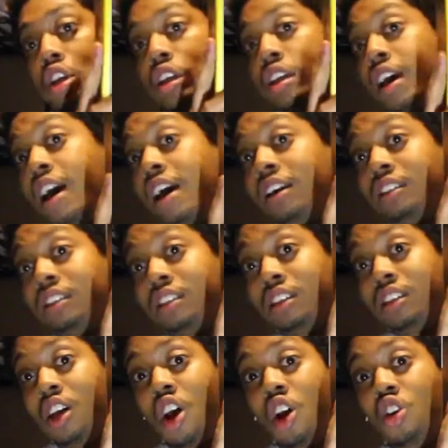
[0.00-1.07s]

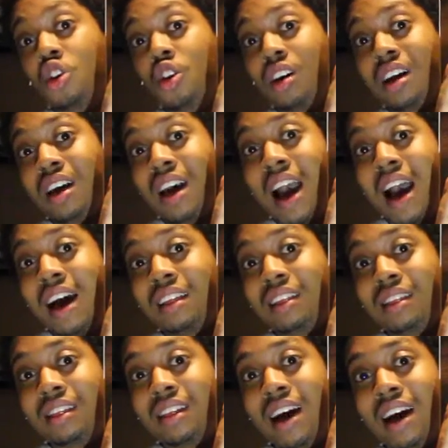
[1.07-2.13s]
Yes, look at
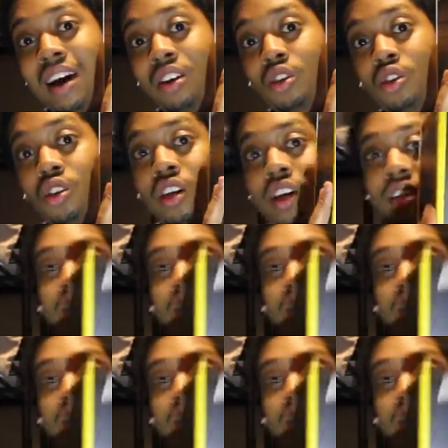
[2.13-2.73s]
that, look